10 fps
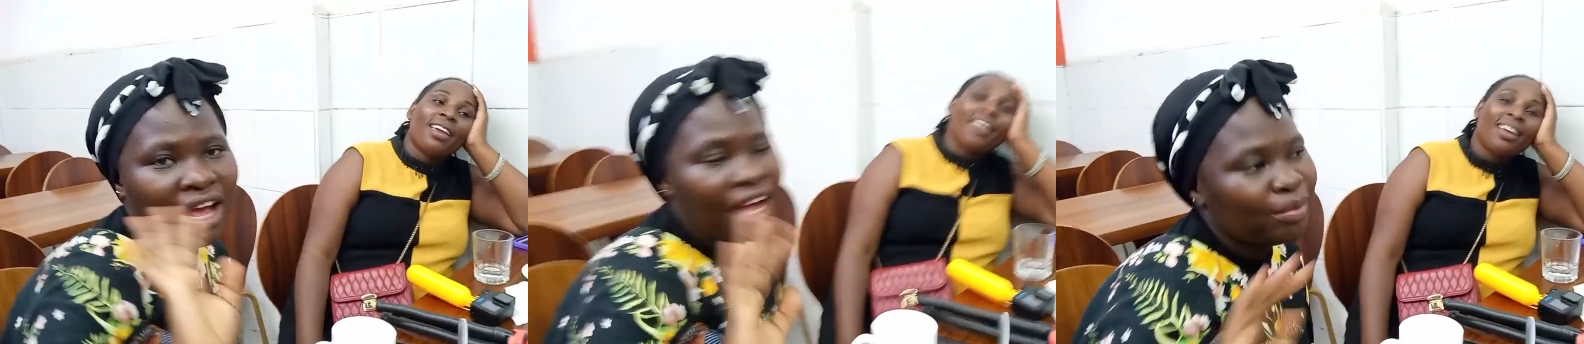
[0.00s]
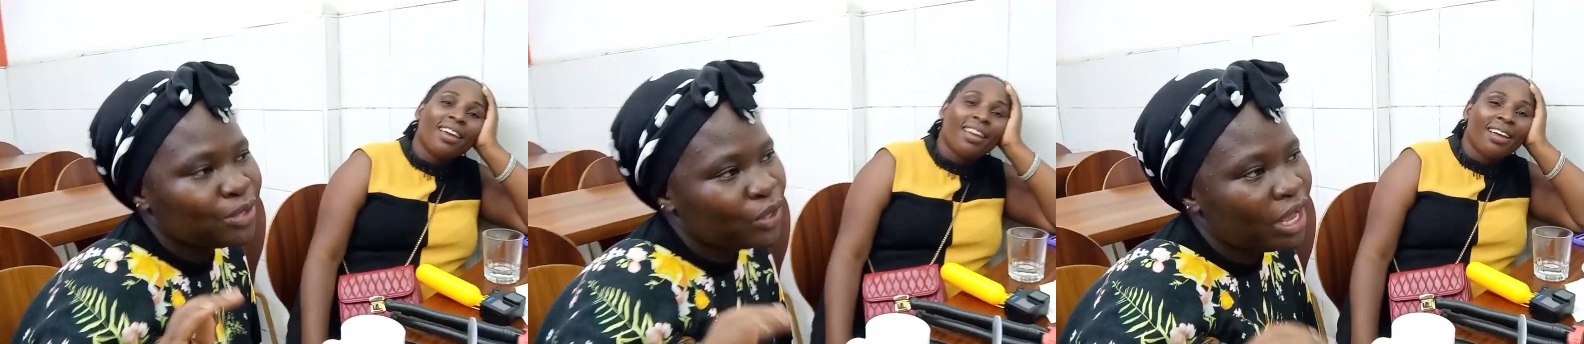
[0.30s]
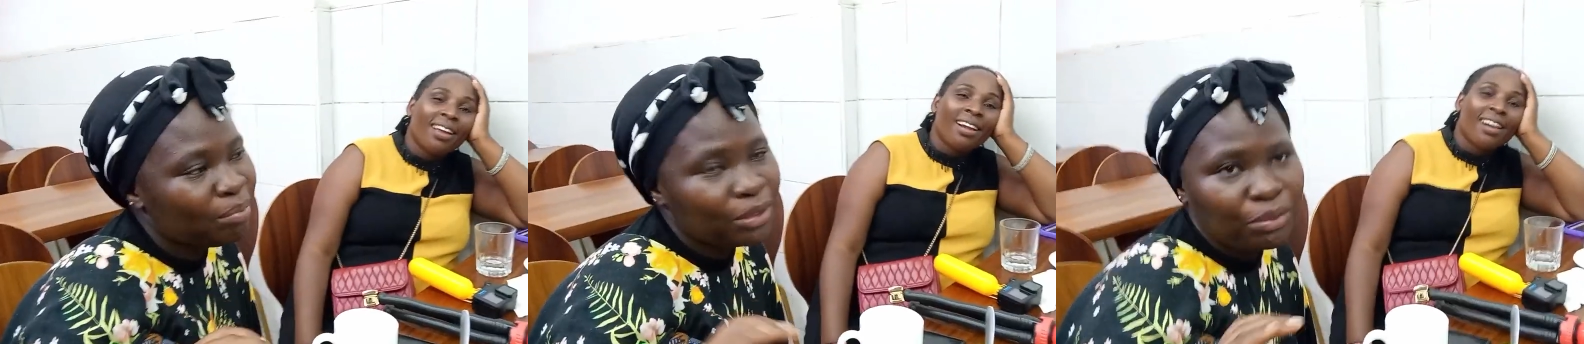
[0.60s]
Speaker 1: I'm so
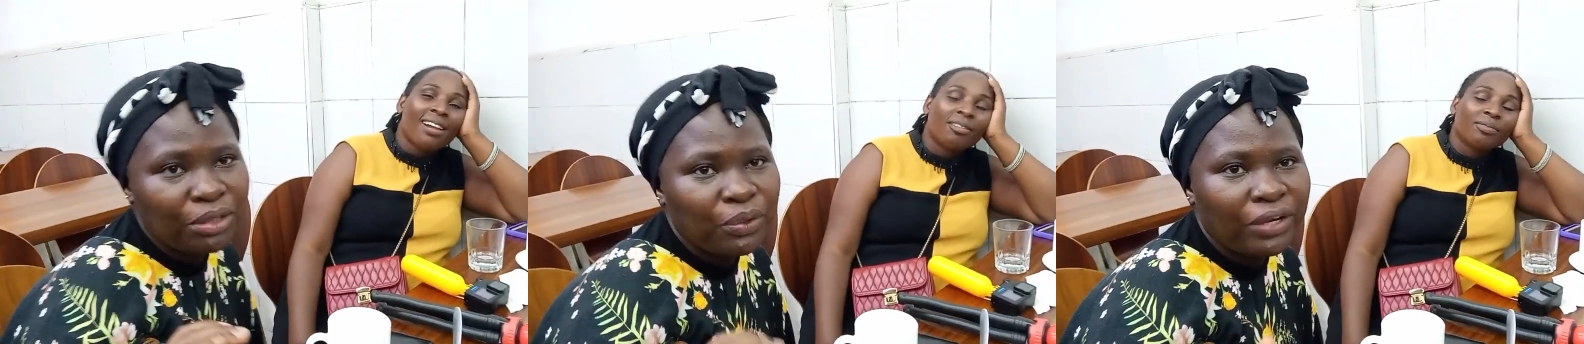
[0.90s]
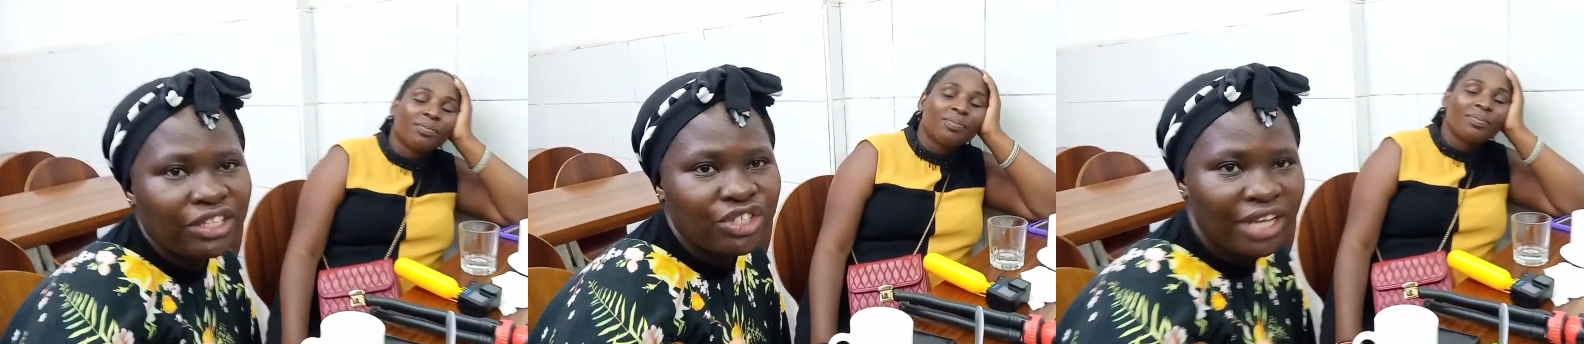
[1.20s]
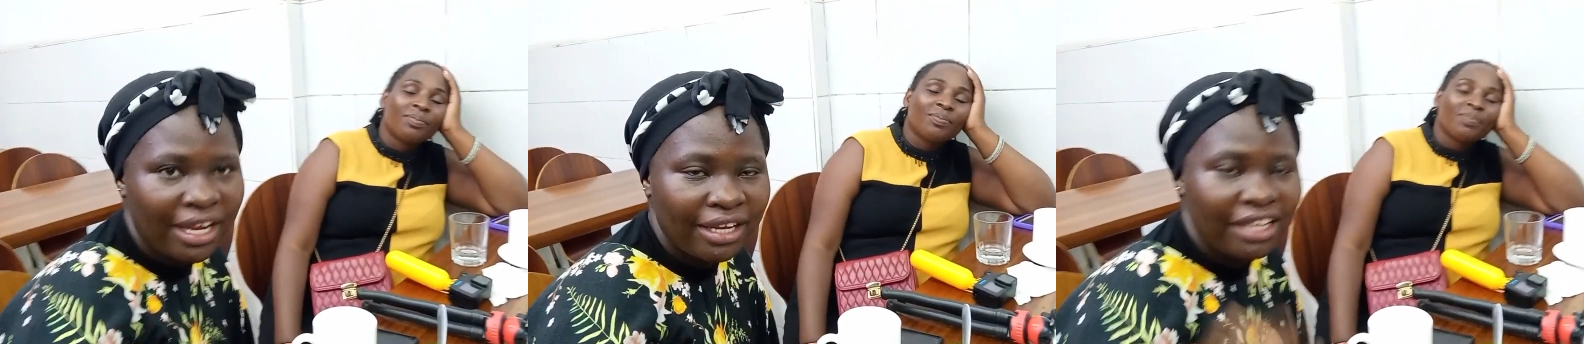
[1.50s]
happy to be in your
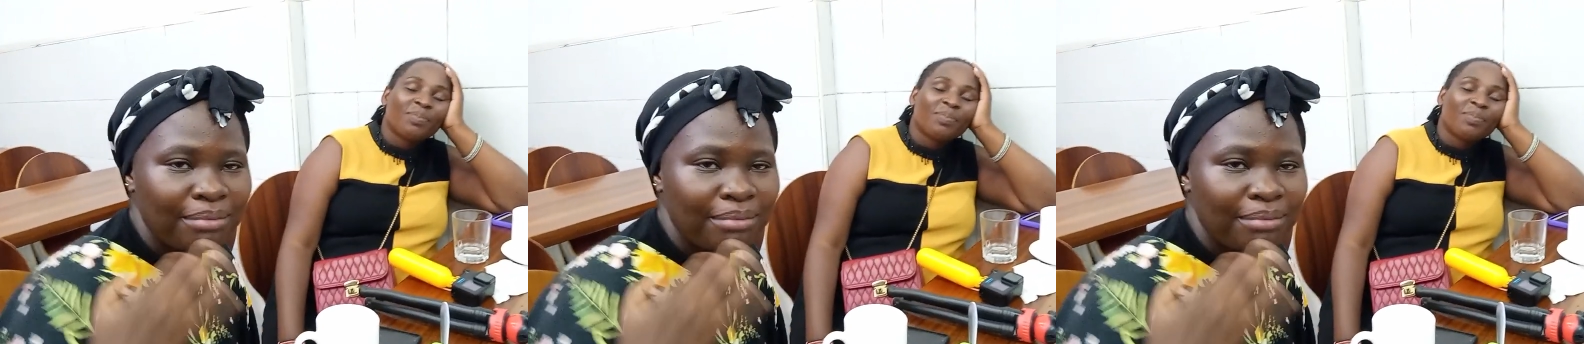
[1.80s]
channel.